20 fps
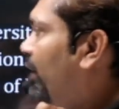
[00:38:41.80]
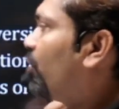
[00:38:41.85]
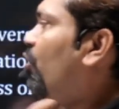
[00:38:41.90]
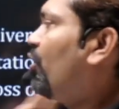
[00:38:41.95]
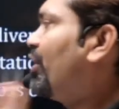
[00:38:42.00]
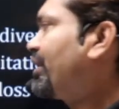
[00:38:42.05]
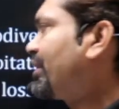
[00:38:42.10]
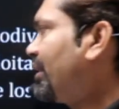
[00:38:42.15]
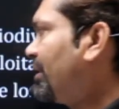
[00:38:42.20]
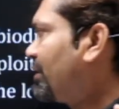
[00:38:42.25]

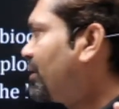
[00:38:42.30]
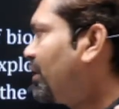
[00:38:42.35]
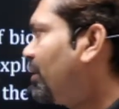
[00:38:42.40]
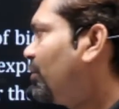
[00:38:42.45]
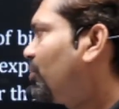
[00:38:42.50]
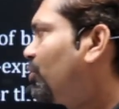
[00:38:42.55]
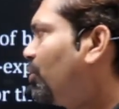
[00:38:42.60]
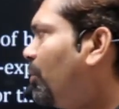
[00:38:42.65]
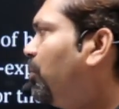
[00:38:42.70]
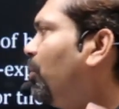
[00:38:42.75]
co-extinction.
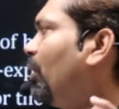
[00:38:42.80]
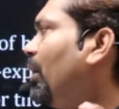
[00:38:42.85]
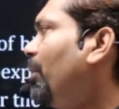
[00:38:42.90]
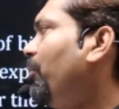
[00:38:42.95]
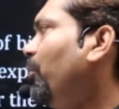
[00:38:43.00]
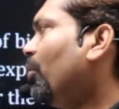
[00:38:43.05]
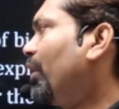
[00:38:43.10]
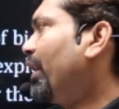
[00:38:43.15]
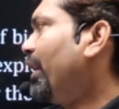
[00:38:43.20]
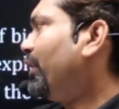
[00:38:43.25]
So,
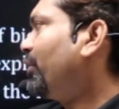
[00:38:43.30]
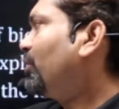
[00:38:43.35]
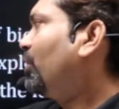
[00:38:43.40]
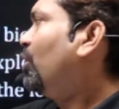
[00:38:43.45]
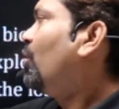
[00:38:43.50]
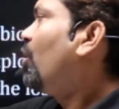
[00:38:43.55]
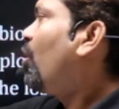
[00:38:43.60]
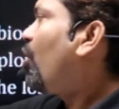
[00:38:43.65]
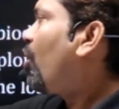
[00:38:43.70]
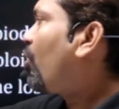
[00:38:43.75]
4 aitu.
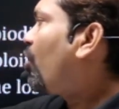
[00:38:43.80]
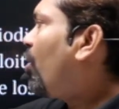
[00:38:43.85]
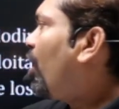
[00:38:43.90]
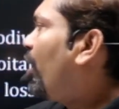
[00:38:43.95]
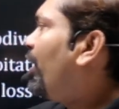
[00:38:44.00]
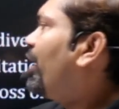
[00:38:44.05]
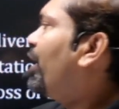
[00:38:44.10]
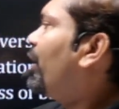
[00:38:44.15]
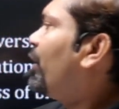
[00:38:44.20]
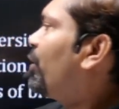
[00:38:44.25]

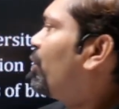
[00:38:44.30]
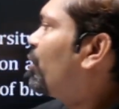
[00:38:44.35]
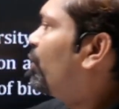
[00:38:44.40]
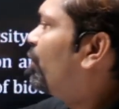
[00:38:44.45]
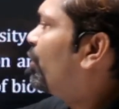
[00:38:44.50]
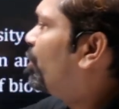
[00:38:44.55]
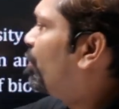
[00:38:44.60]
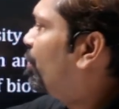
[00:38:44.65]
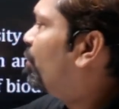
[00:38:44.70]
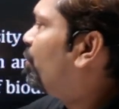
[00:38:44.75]
According to
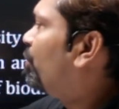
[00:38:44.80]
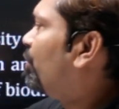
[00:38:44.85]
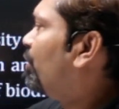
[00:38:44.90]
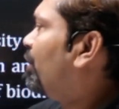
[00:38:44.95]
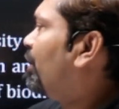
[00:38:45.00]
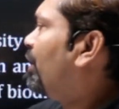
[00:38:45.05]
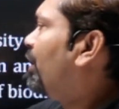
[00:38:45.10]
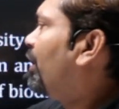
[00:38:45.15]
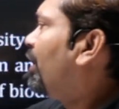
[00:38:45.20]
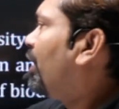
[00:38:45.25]
you,
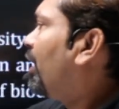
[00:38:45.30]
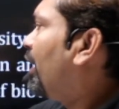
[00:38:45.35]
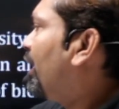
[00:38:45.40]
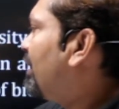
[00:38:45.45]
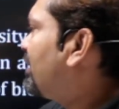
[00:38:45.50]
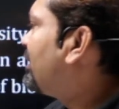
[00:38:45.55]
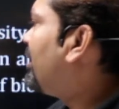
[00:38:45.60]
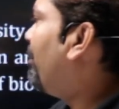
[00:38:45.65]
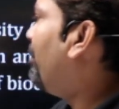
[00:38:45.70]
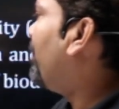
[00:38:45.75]

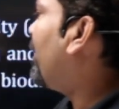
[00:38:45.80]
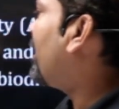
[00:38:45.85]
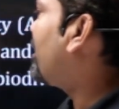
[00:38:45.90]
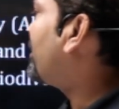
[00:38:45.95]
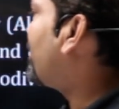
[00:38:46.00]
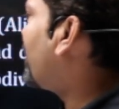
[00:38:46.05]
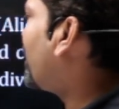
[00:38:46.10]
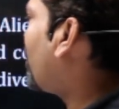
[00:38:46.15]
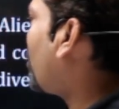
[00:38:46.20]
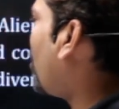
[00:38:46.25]
is the
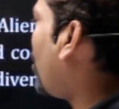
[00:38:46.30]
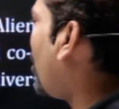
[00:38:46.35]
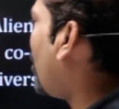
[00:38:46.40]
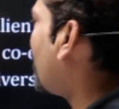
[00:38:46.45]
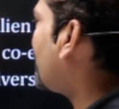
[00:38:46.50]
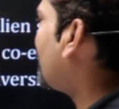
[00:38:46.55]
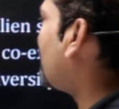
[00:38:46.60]
major cause